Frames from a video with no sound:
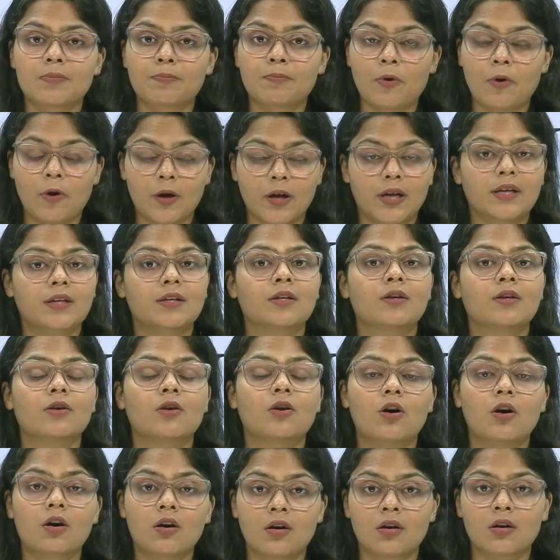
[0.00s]
point
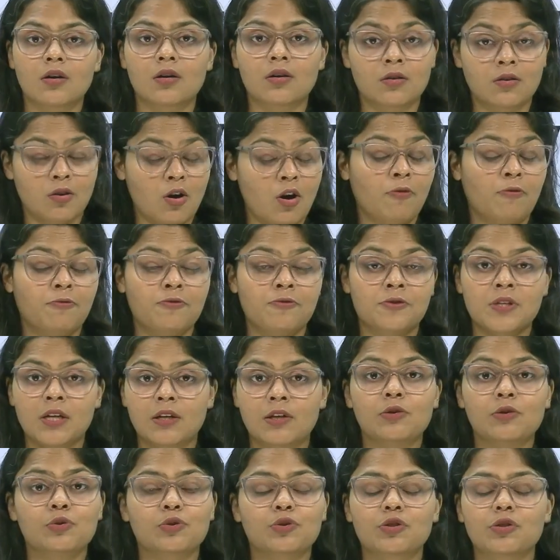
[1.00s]
of
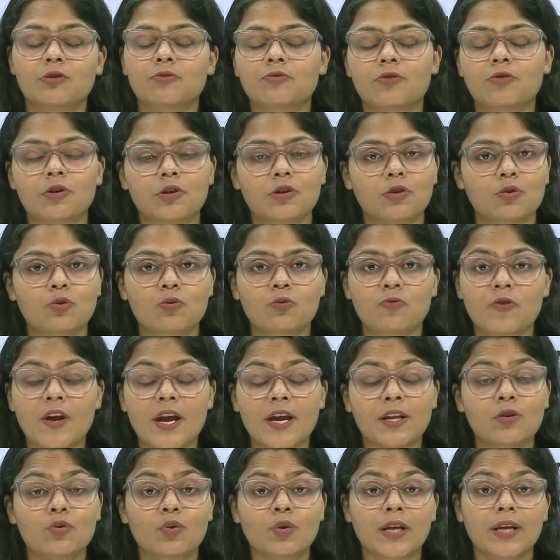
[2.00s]
solution for you,
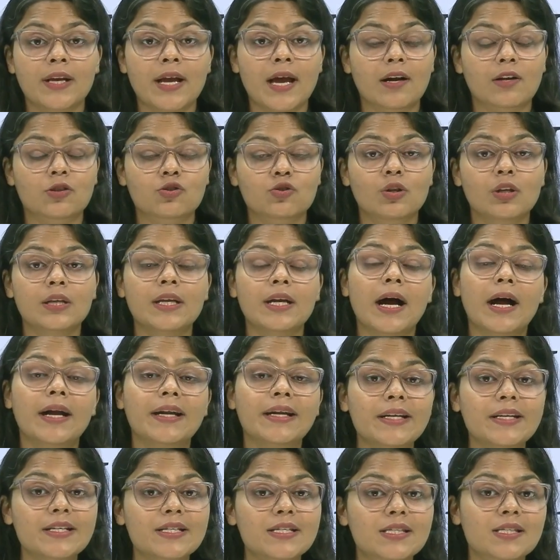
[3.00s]
where you can actually
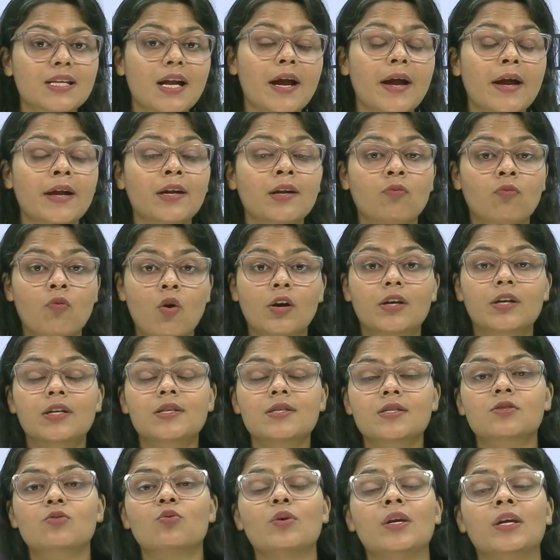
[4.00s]
understand what
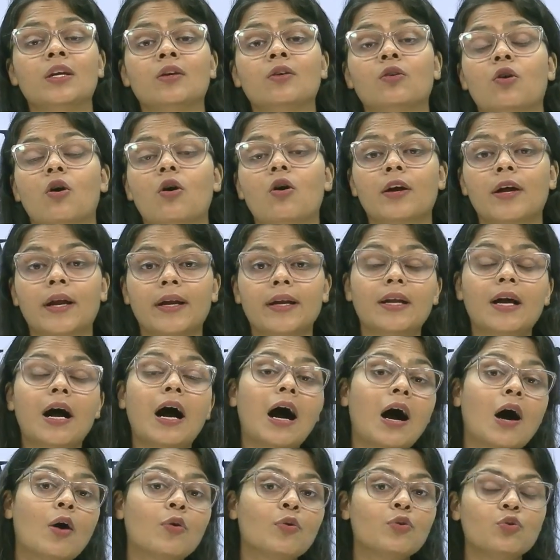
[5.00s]
is going wrong and
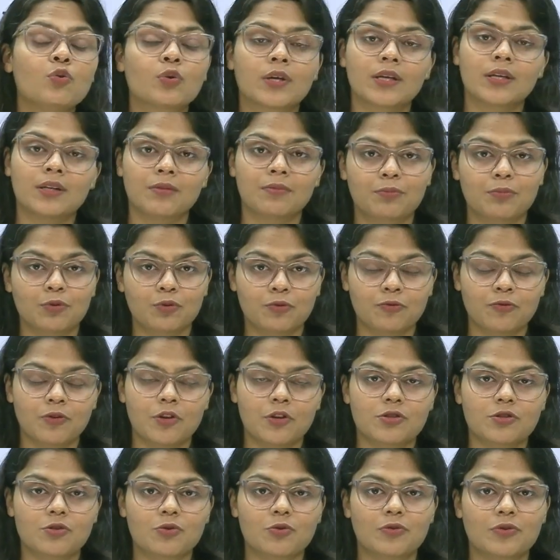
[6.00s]
how you can improve
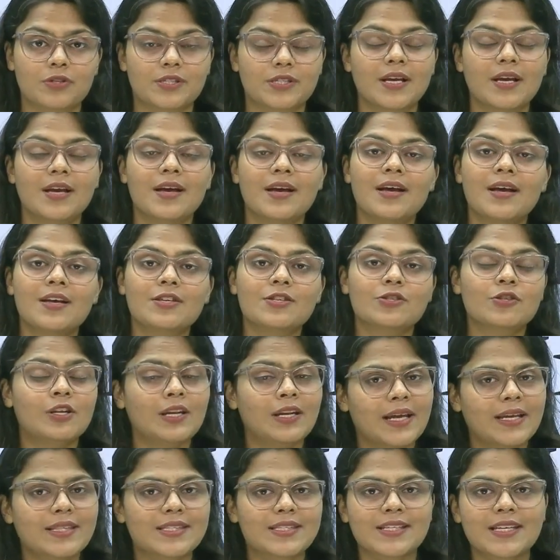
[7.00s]
your scores. So
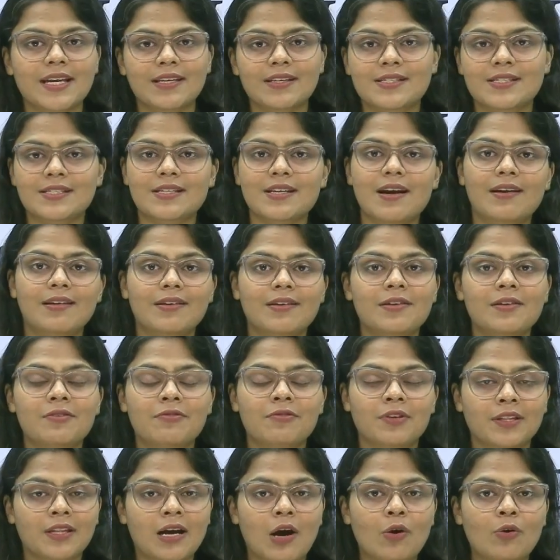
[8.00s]
let's get started
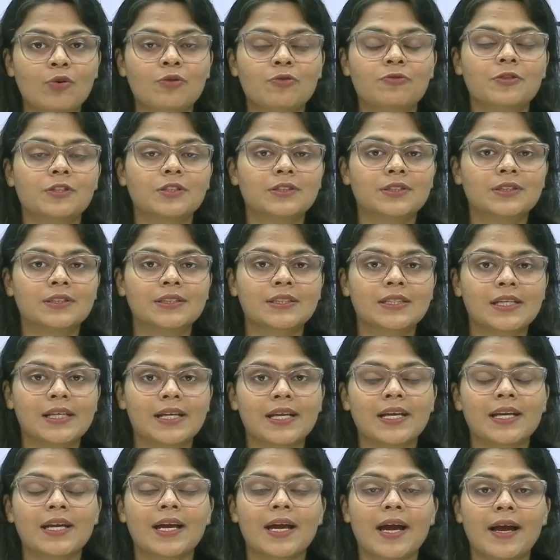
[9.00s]
without further
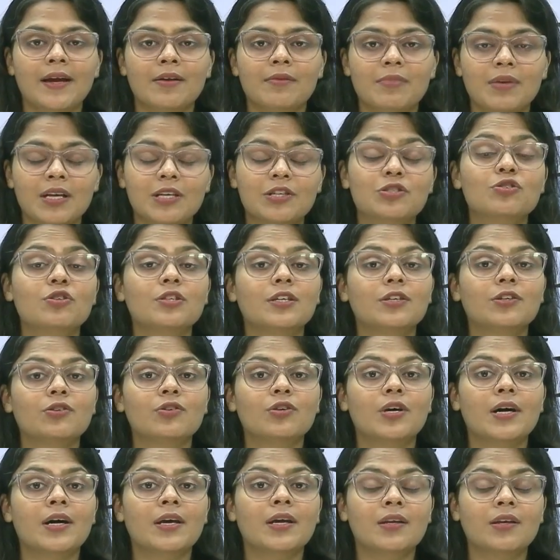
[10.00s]
delay, and make sure that
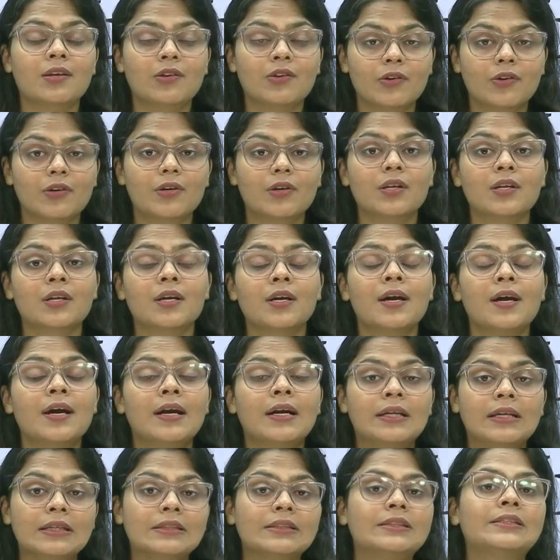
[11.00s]
you are here
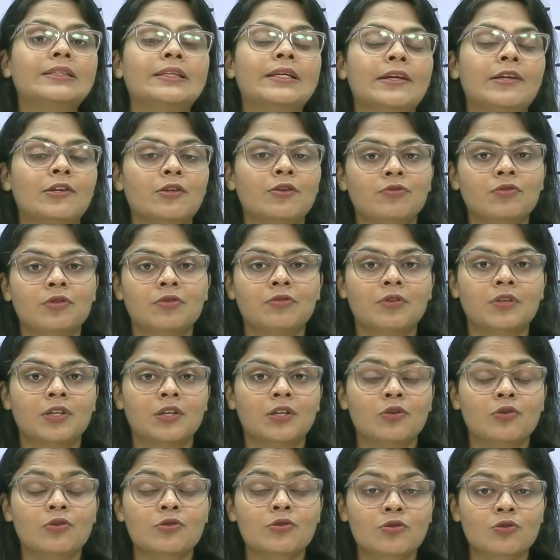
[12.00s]
till the end of the
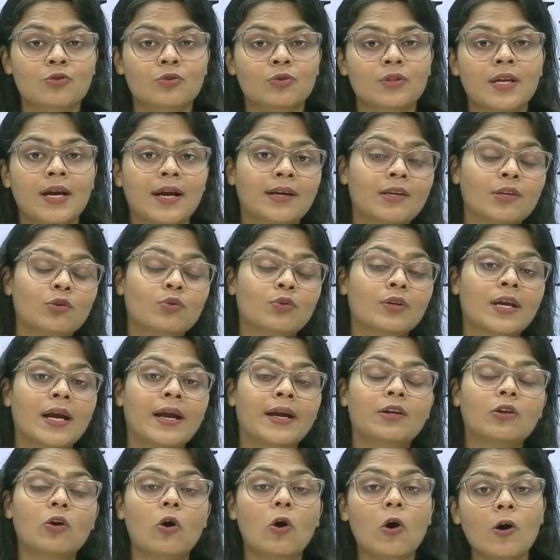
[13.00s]
video so that you
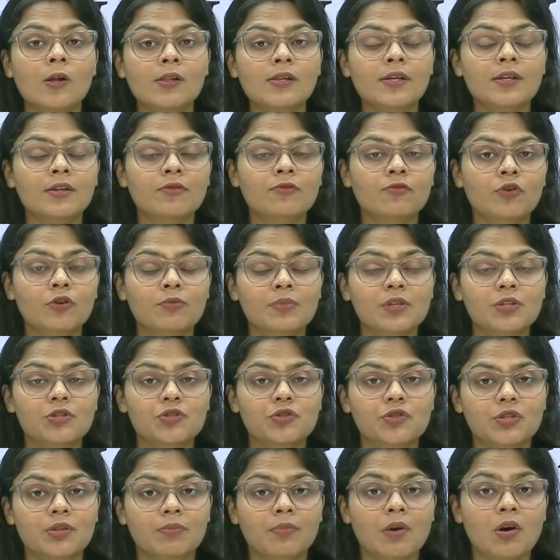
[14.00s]
get all the
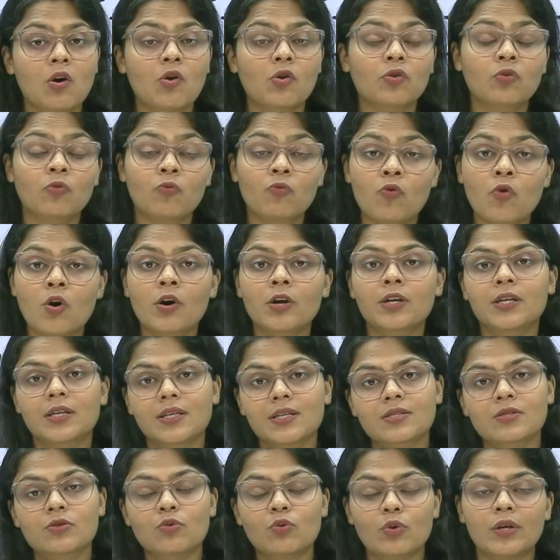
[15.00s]
information about what
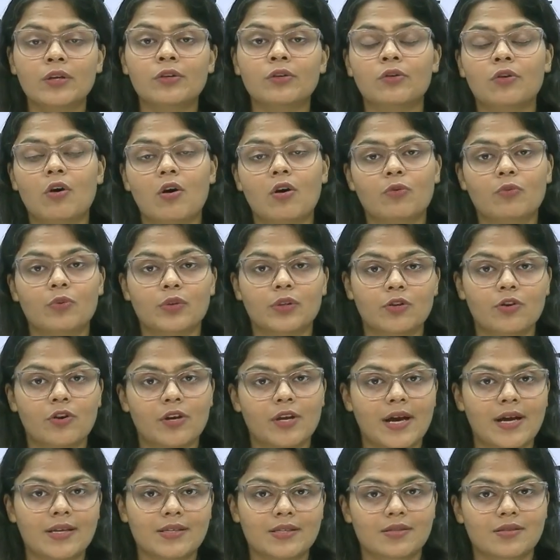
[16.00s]
is going wrong with
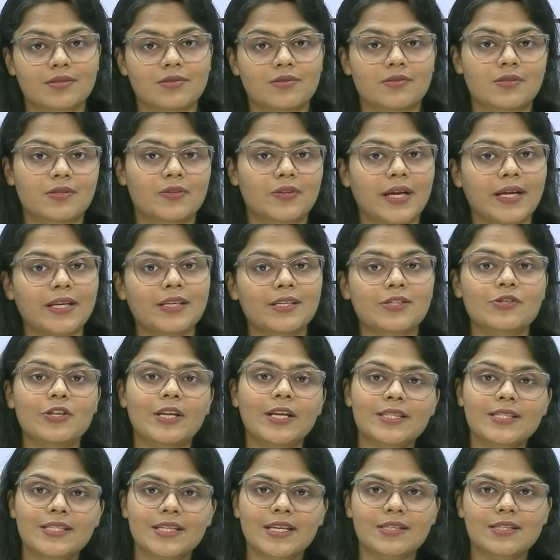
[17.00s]
your answers, right? So
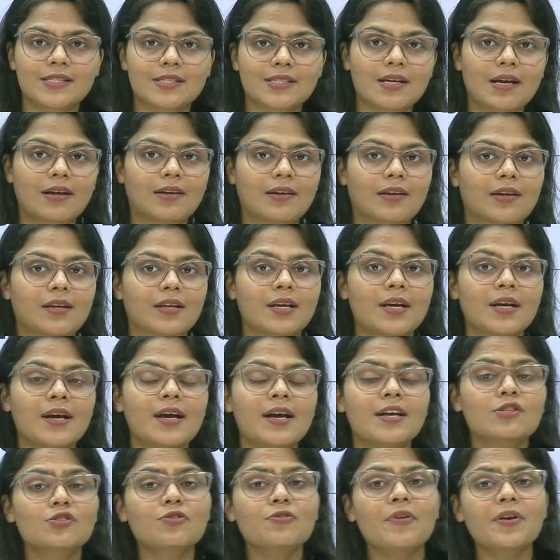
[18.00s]
let's get started.
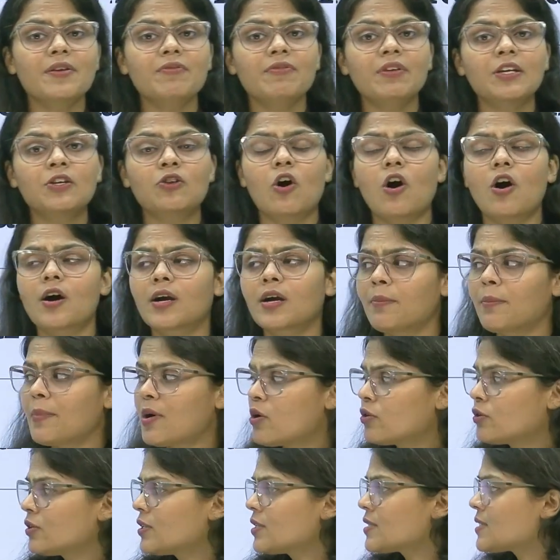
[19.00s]
So when we talk
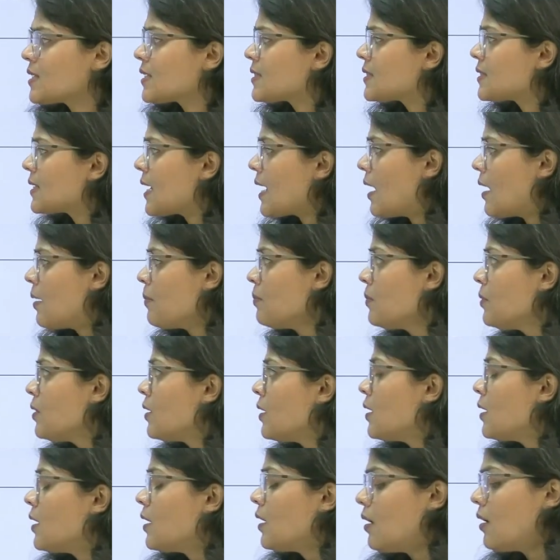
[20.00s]
about this exam,
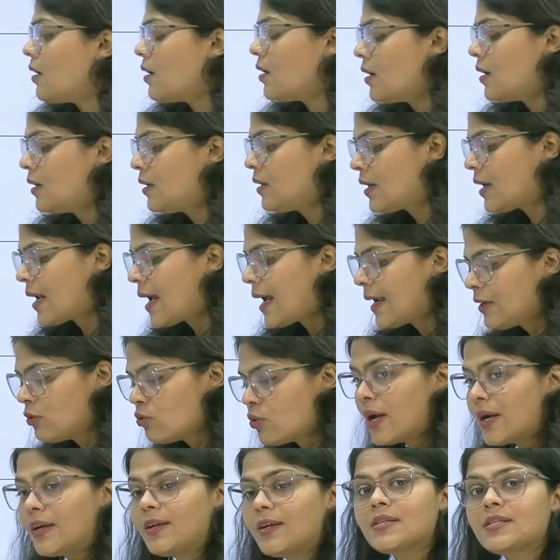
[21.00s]
try
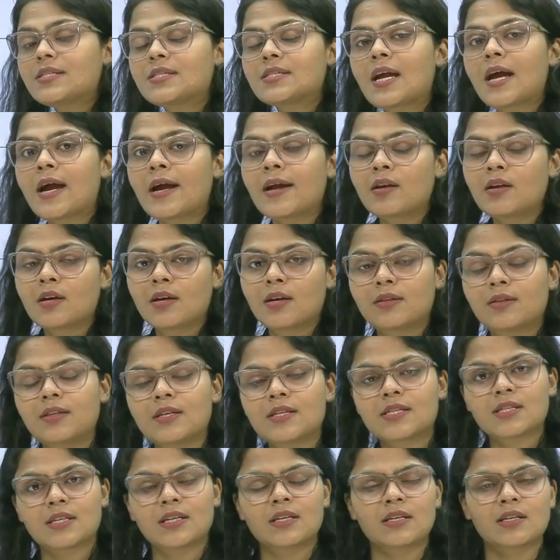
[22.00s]
to understand
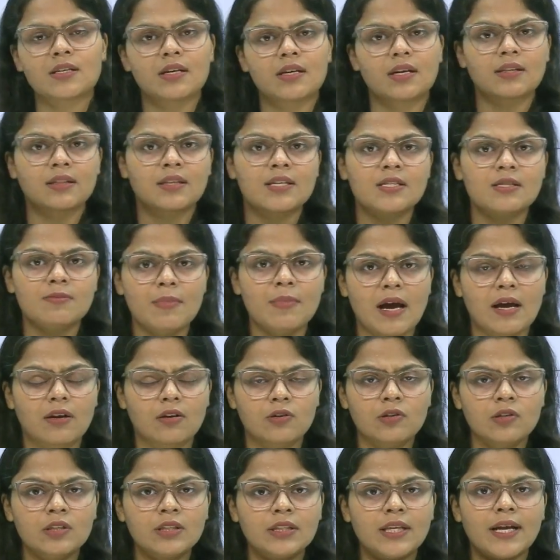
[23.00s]
this in this
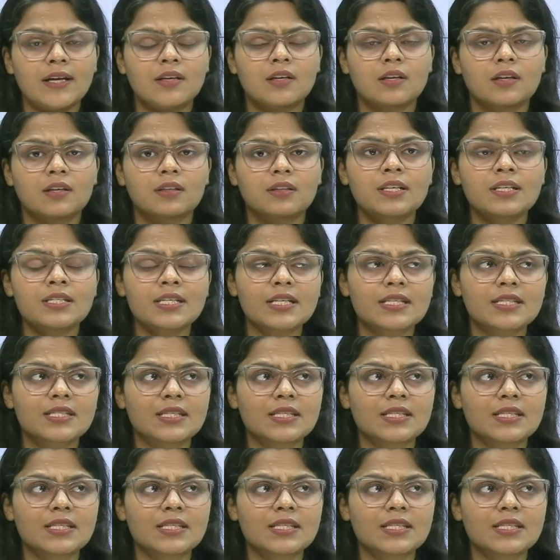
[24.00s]
manner, that in this